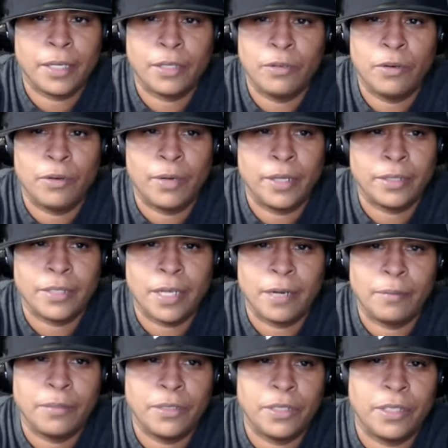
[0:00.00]
you don't have time
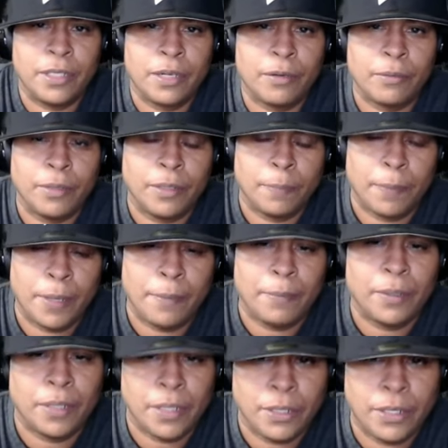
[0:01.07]
to be sitting down to read the
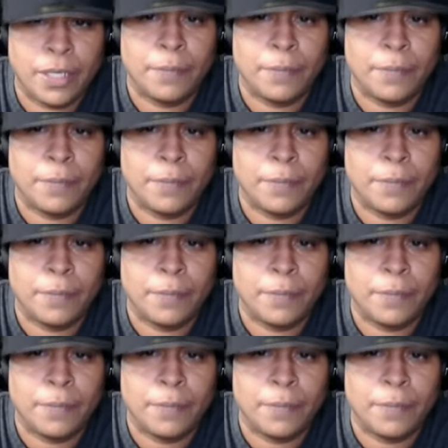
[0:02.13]
playbook. Now you got